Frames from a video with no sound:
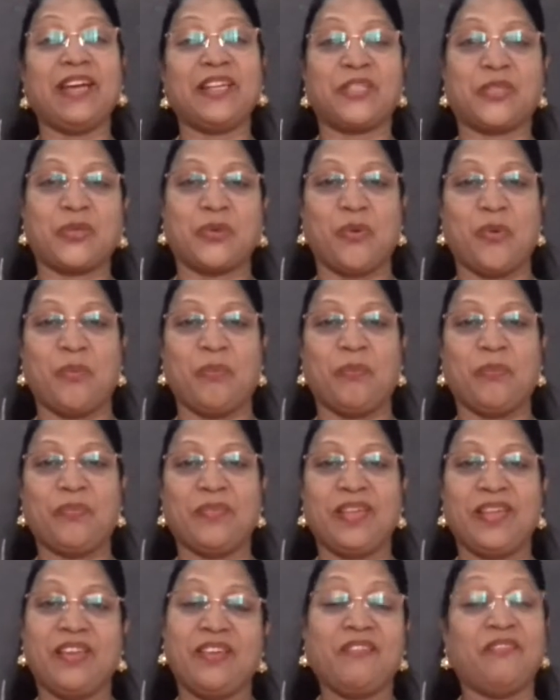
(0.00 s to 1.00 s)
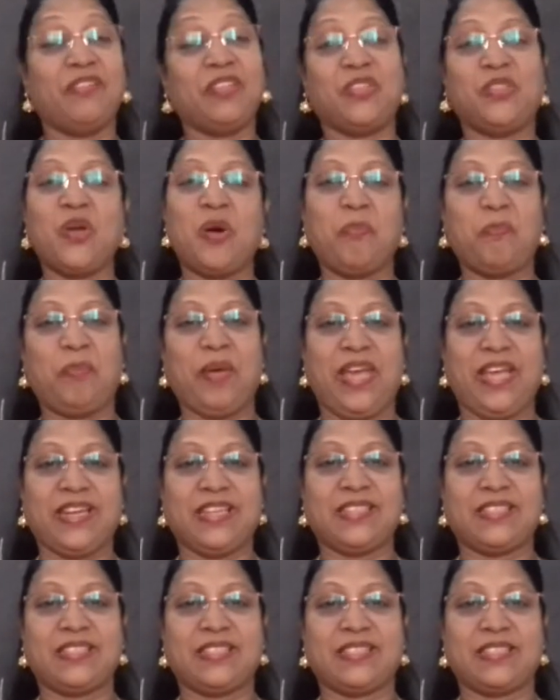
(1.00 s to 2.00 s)
at home with your
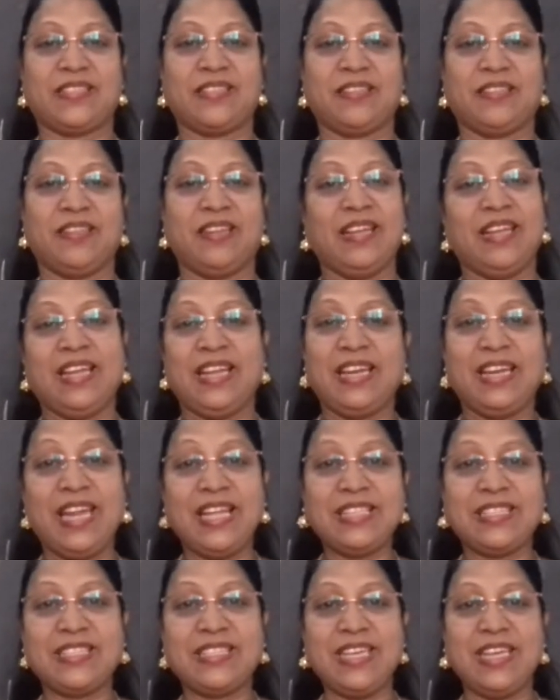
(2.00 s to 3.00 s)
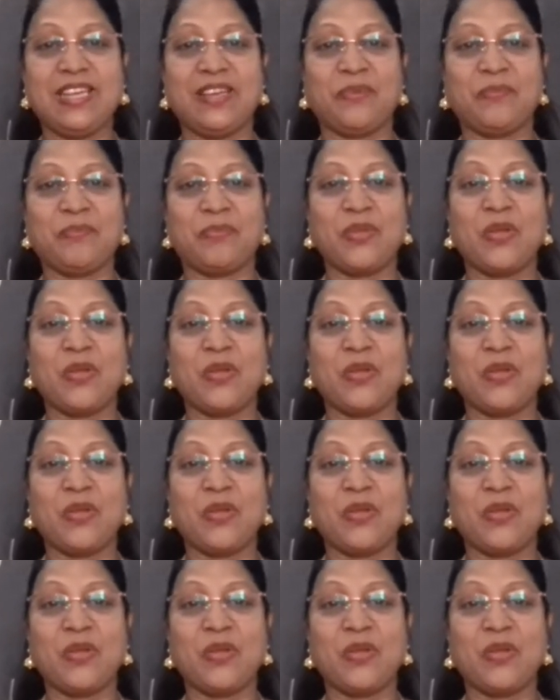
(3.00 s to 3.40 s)
parents. Let's see.